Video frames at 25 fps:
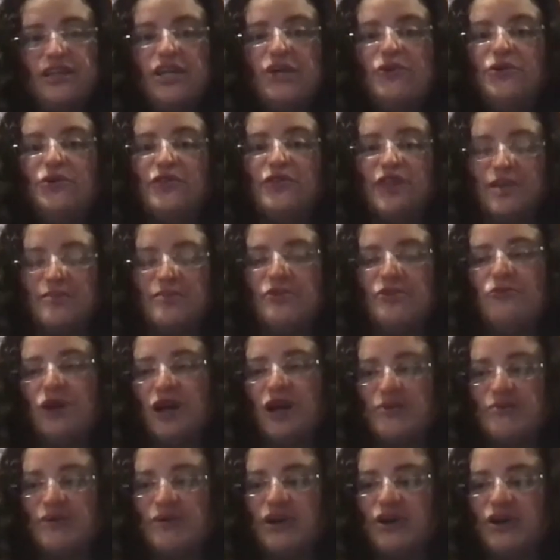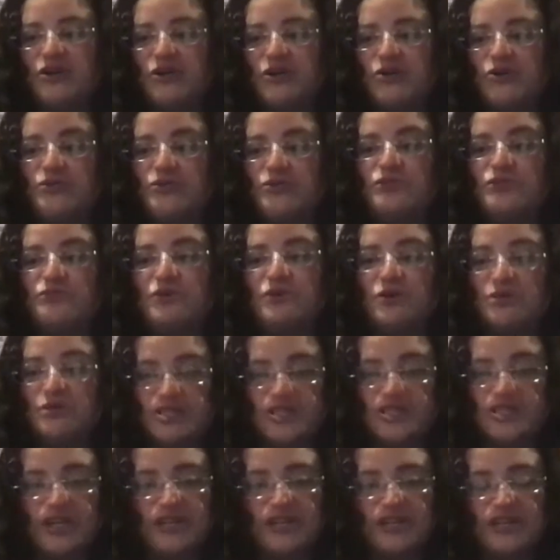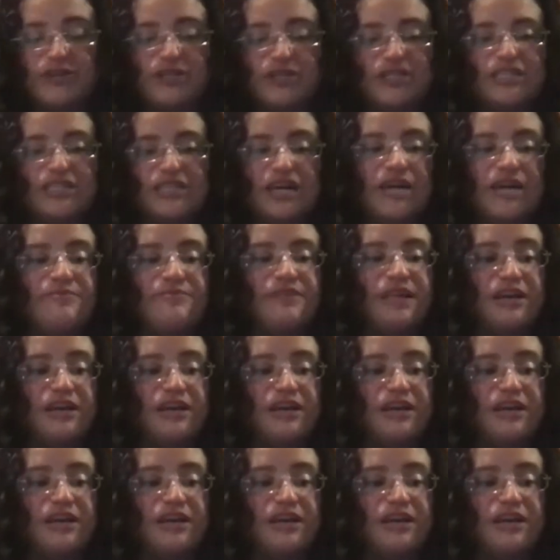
with Amy Weinbarger, who was a postdoc there at the time.